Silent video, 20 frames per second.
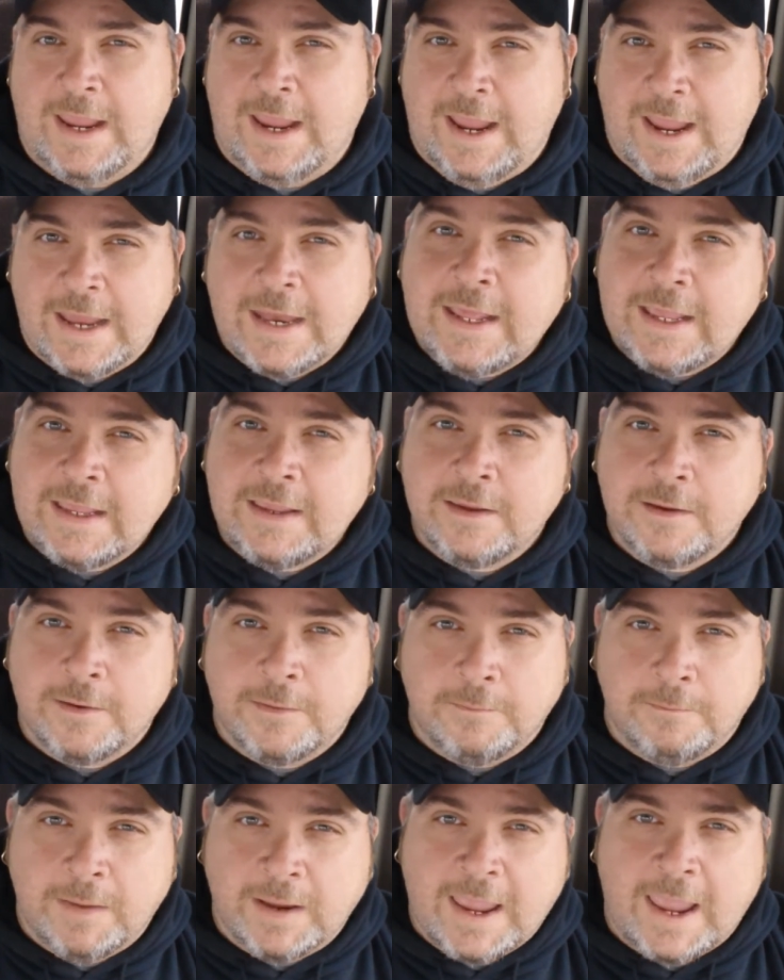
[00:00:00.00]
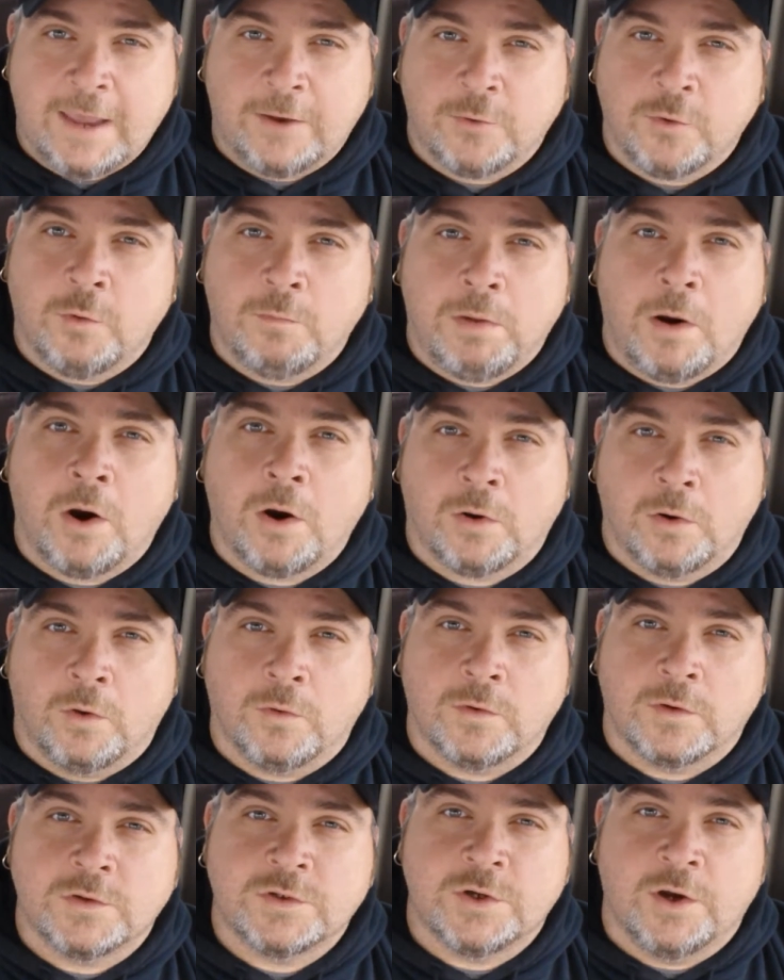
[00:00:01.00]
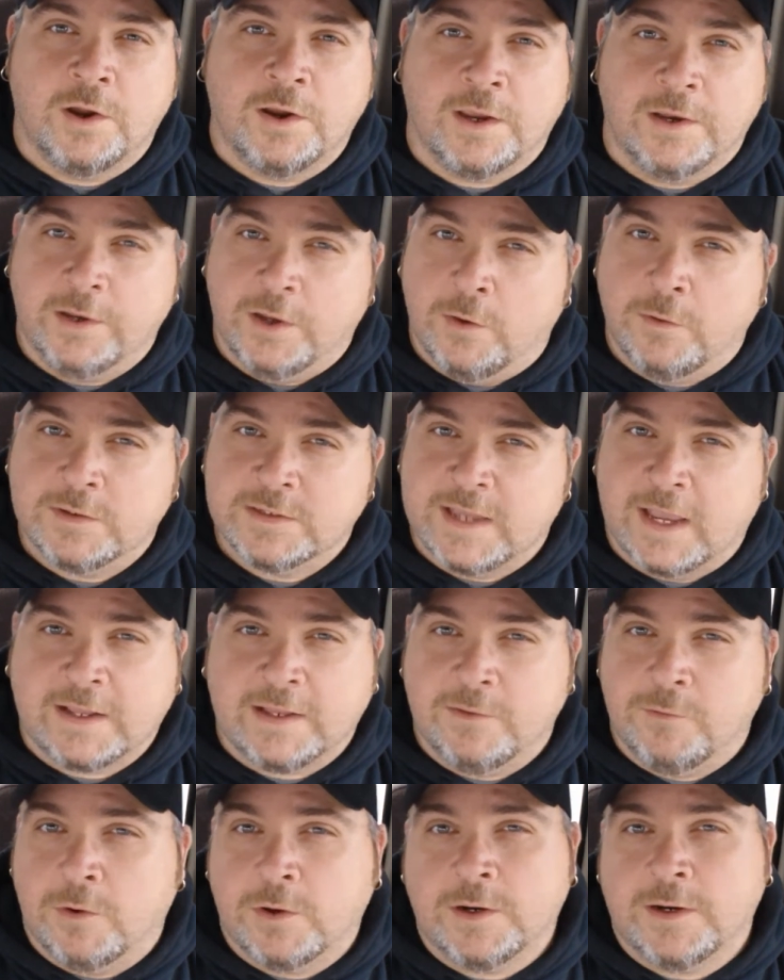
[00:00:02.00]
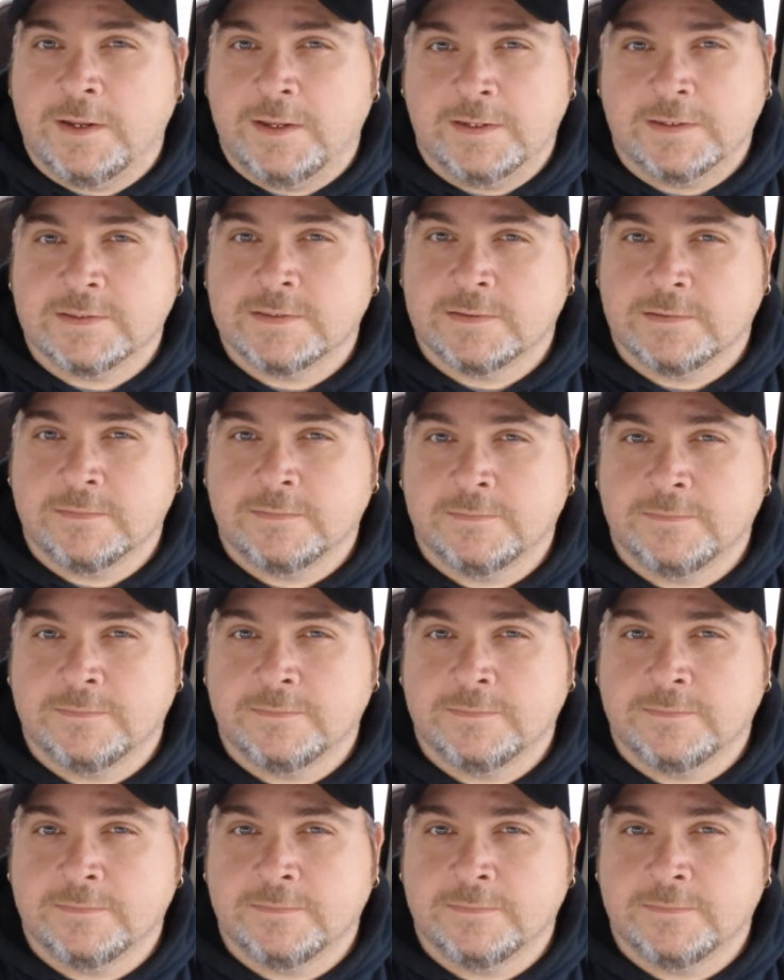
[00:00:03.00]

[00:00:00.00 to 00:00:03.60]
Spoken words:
any mechanical part on their truck and know exactly what it is.